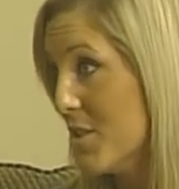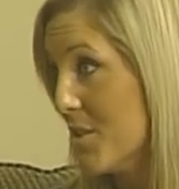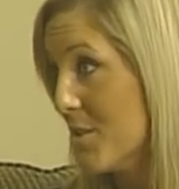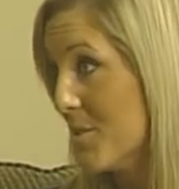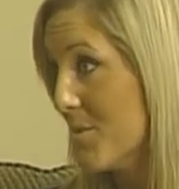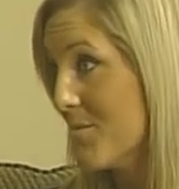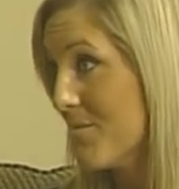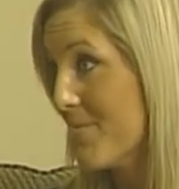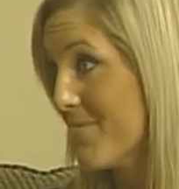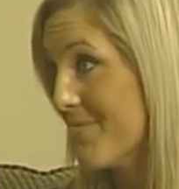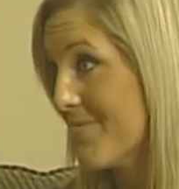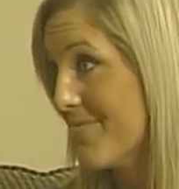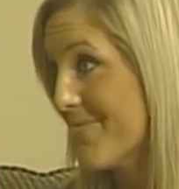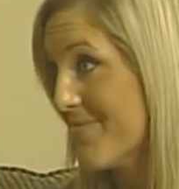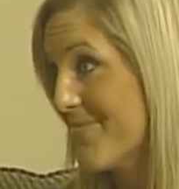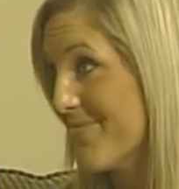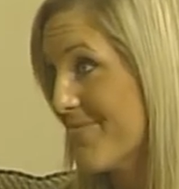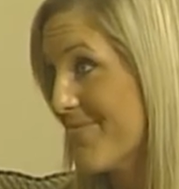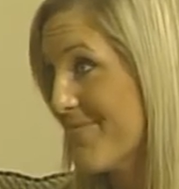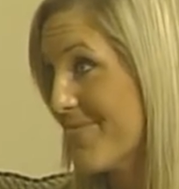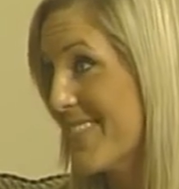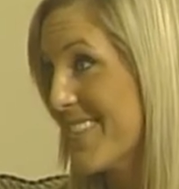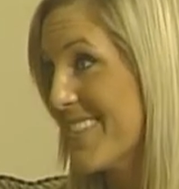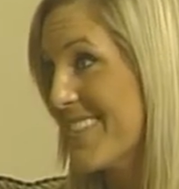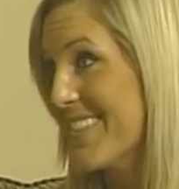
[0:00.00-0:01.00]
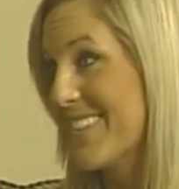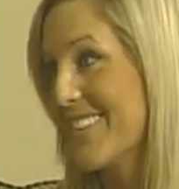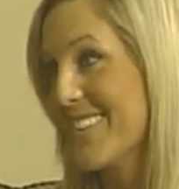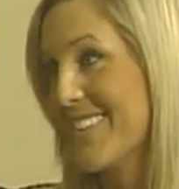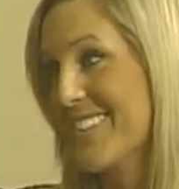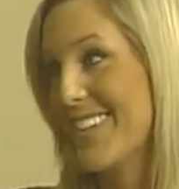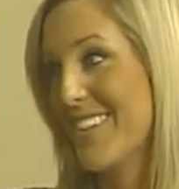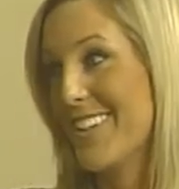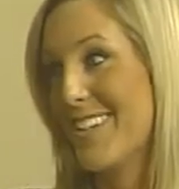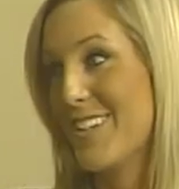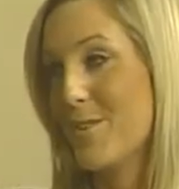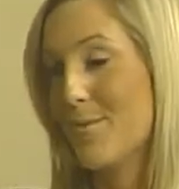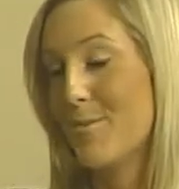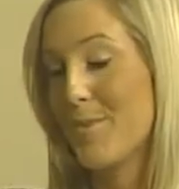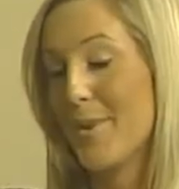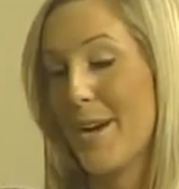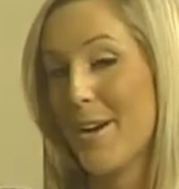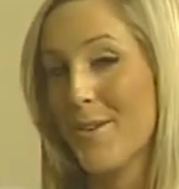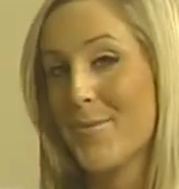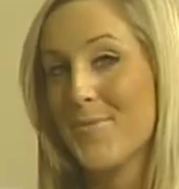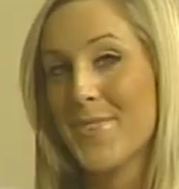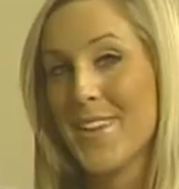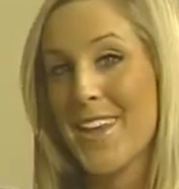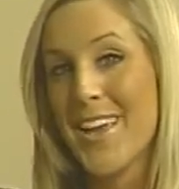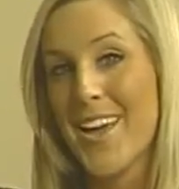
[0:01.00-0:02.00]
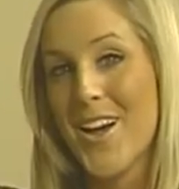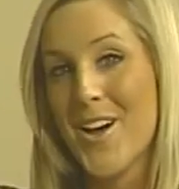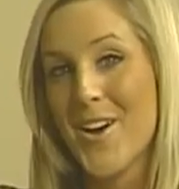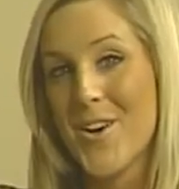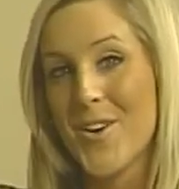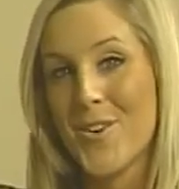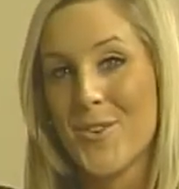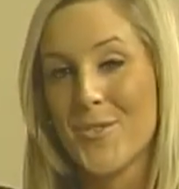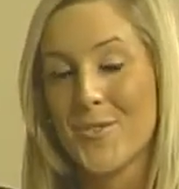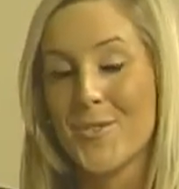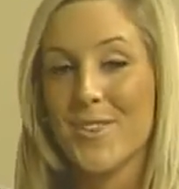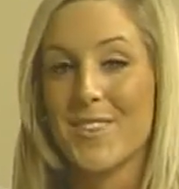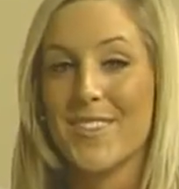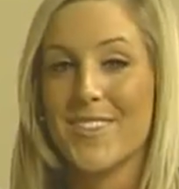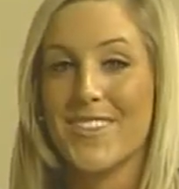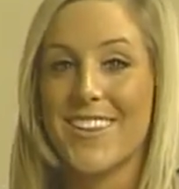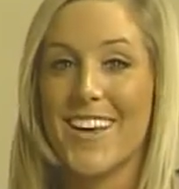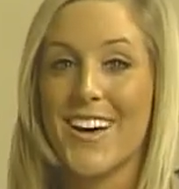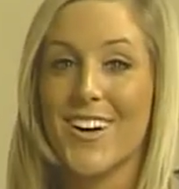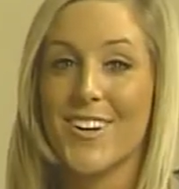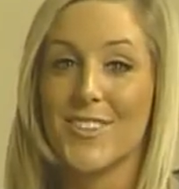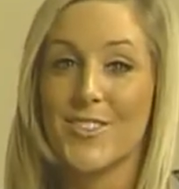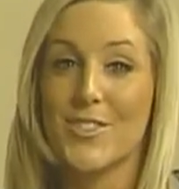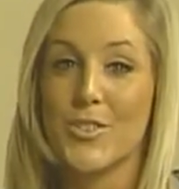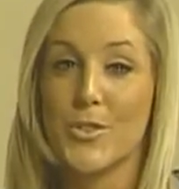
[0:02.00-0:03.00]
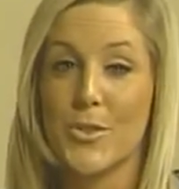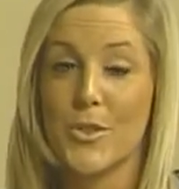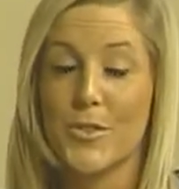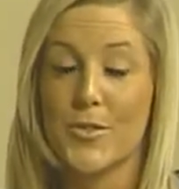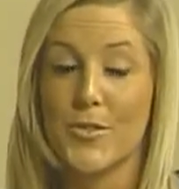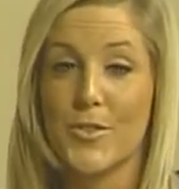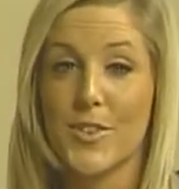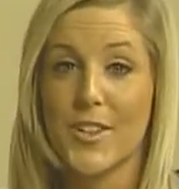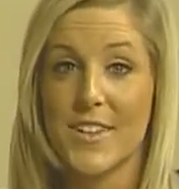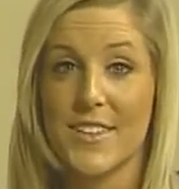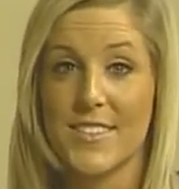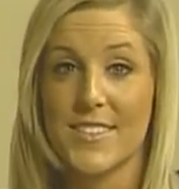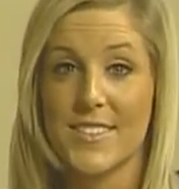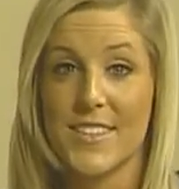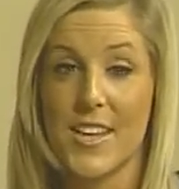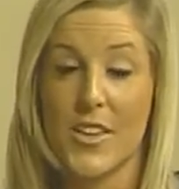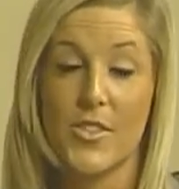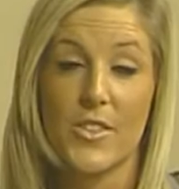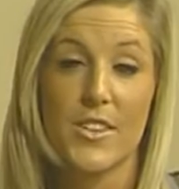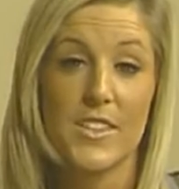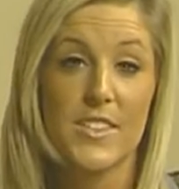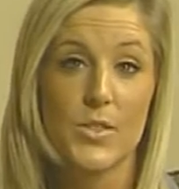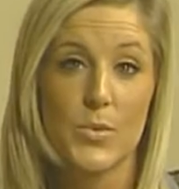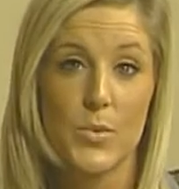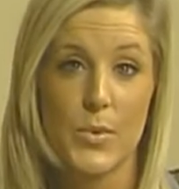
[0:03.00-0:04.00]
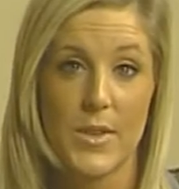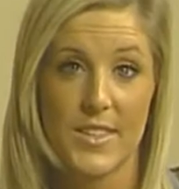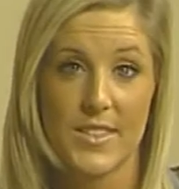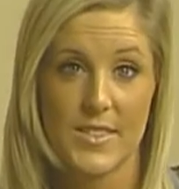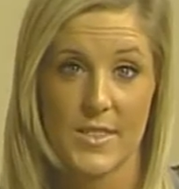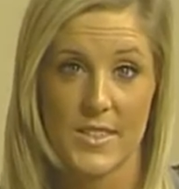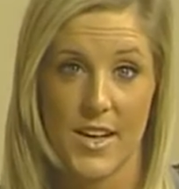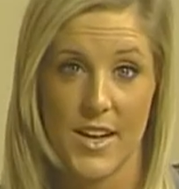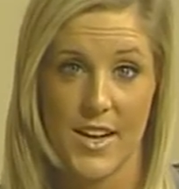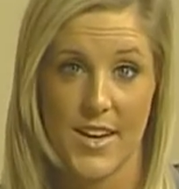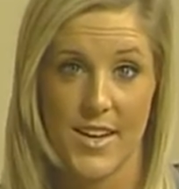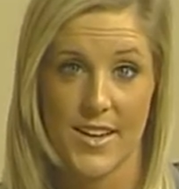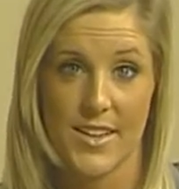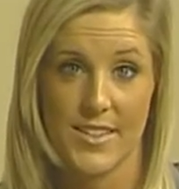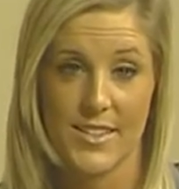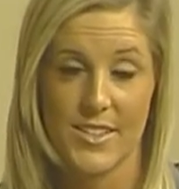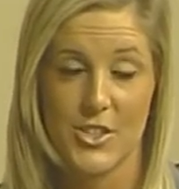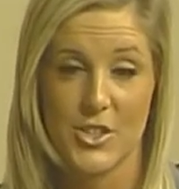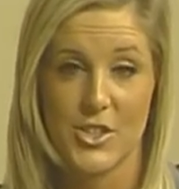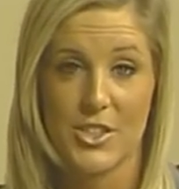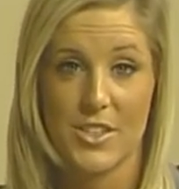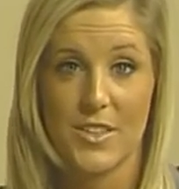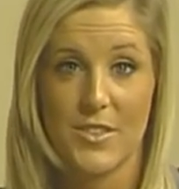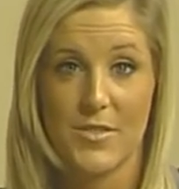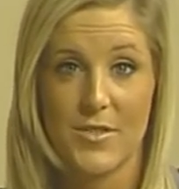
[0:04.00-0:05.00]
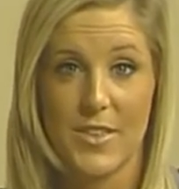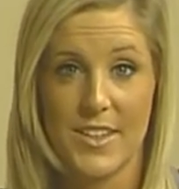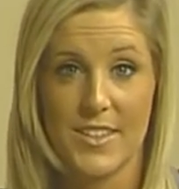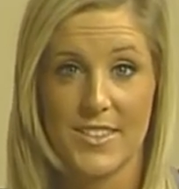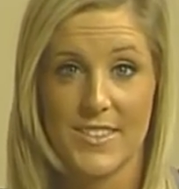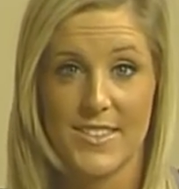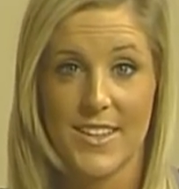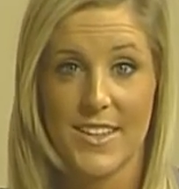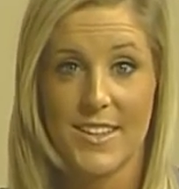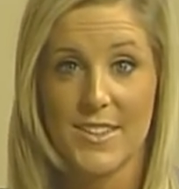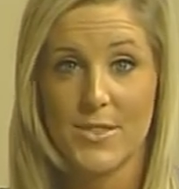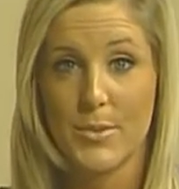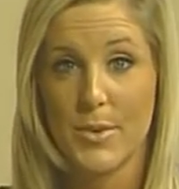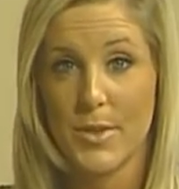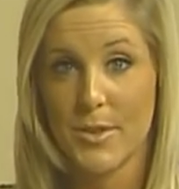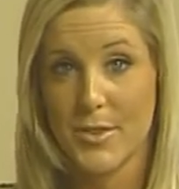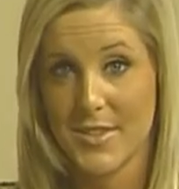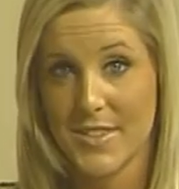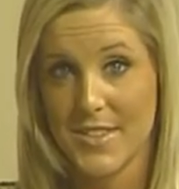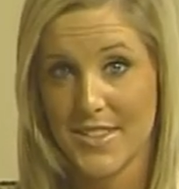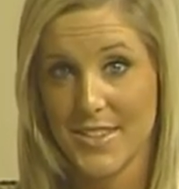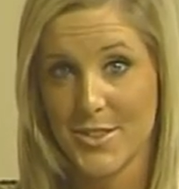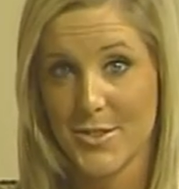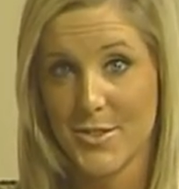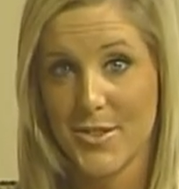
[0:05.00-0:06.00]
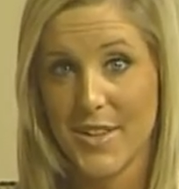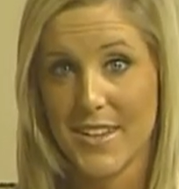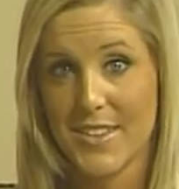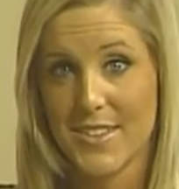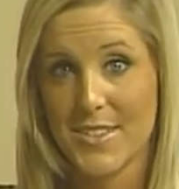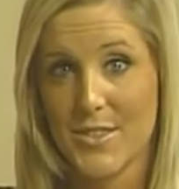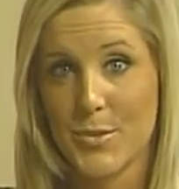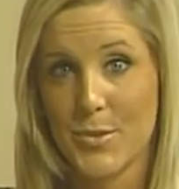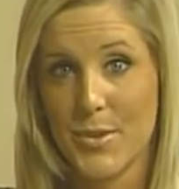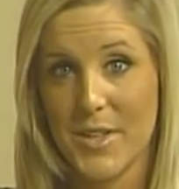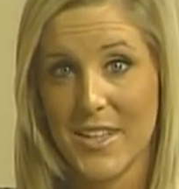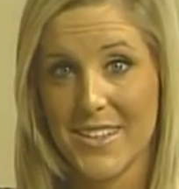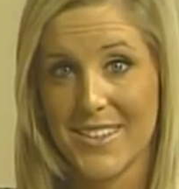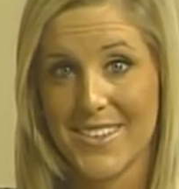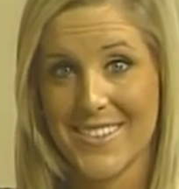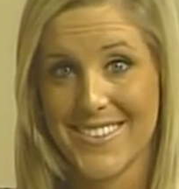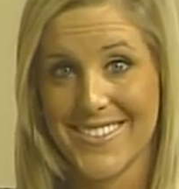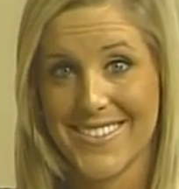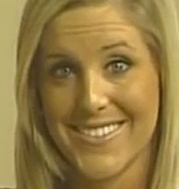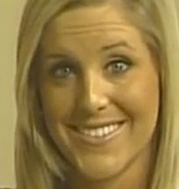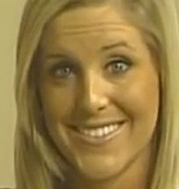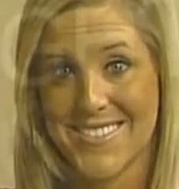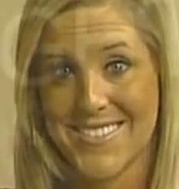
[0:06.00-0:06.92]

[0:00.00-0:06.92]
Yeah. Well, thank you, Brett. Sounds great. Well, that'll do it for us on this week's uh, edition of Insights. We will see you next week.